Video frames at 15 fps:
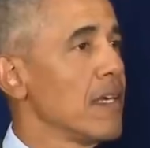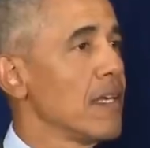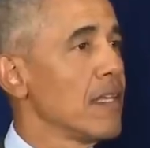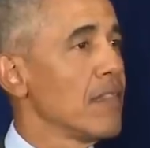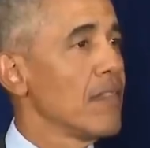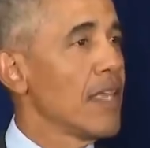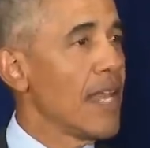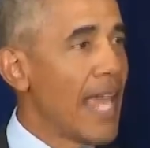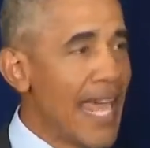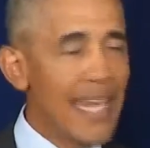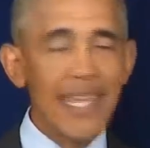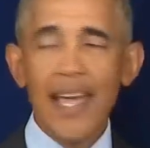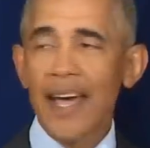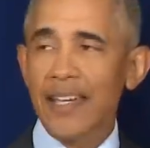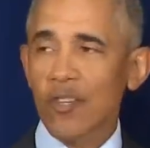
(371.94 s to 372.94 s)
than
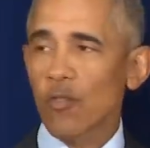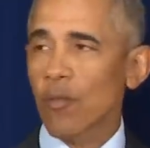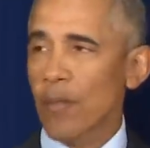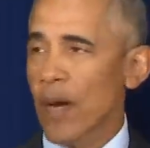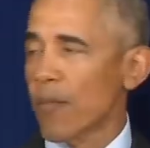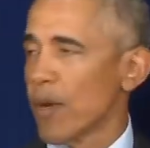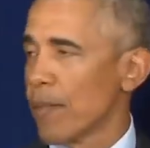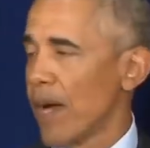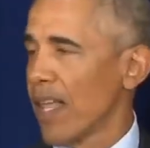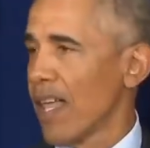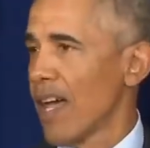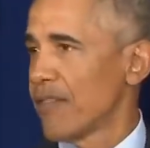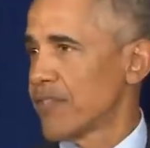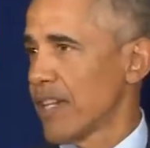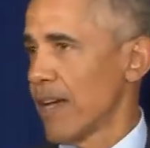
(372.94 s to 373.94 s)
any I can remember in my
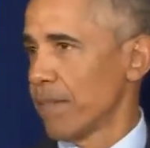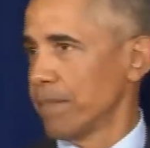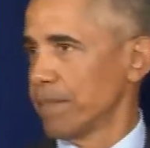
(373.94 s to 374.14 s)
lifetime.